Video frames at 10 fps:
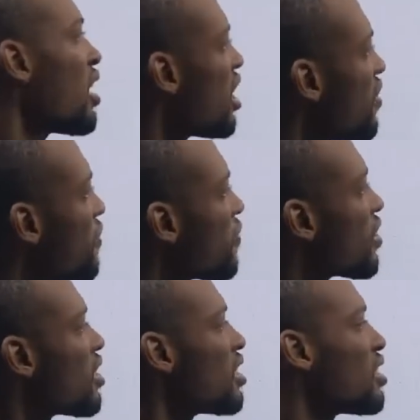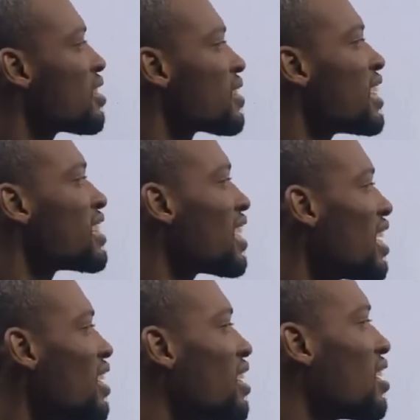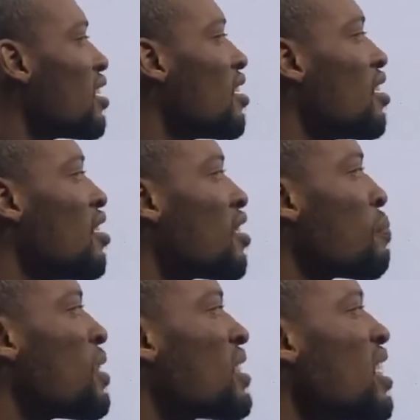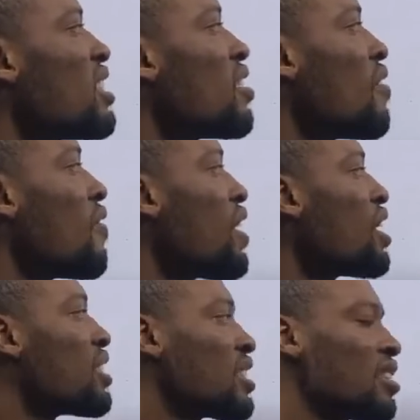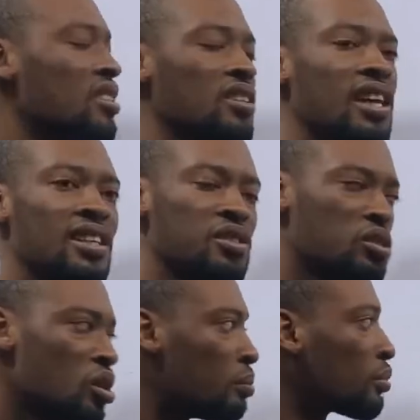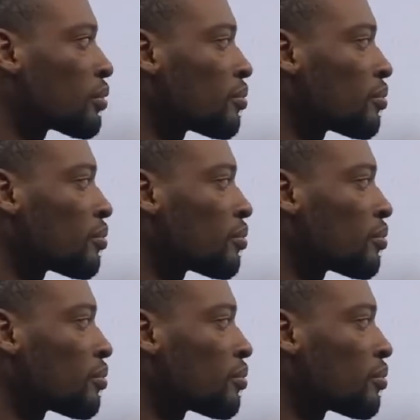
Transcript: If set A represents things that jump,